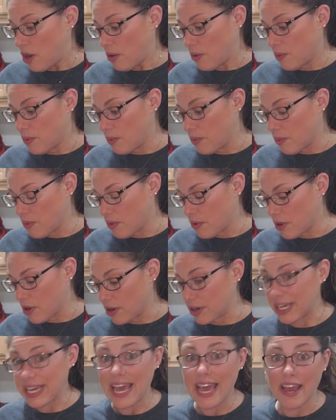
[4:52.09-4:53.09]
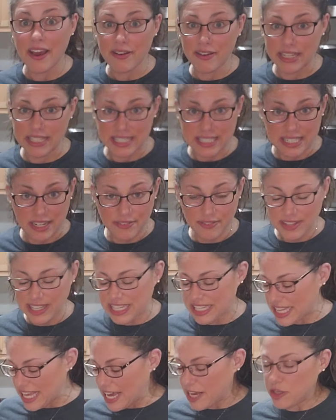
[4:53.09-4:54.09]
or carrots, stuff
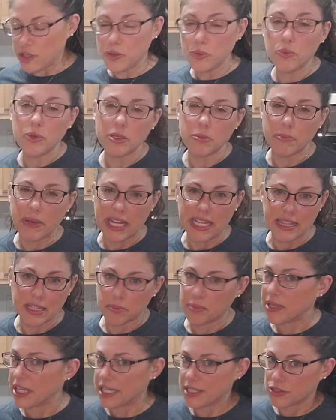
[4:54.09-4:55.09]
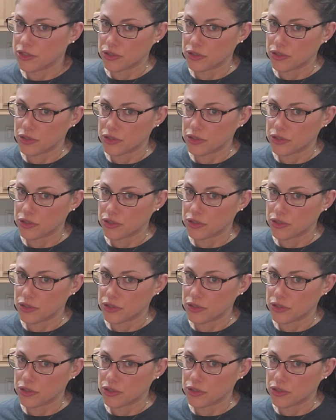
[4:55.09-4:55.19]
like that, you will bend the blade.